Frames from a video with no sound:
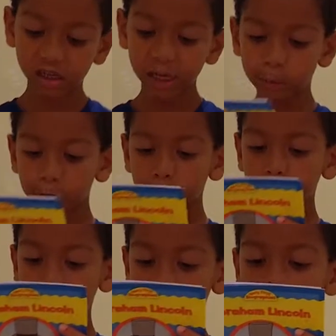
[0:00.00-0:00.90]
Abraham
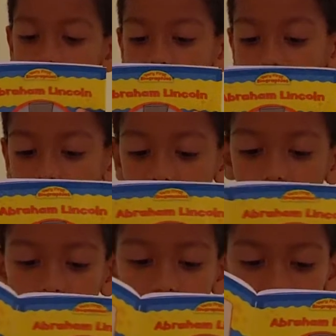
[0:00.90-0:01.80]
Lincoln
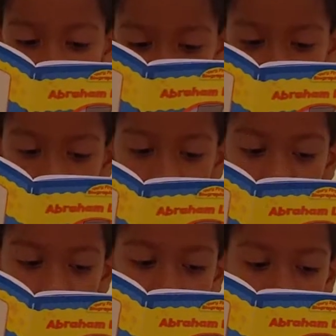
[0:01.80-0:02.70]
held the
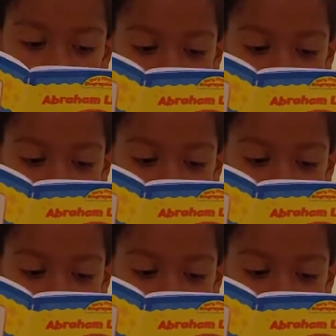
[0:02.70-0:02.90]
nation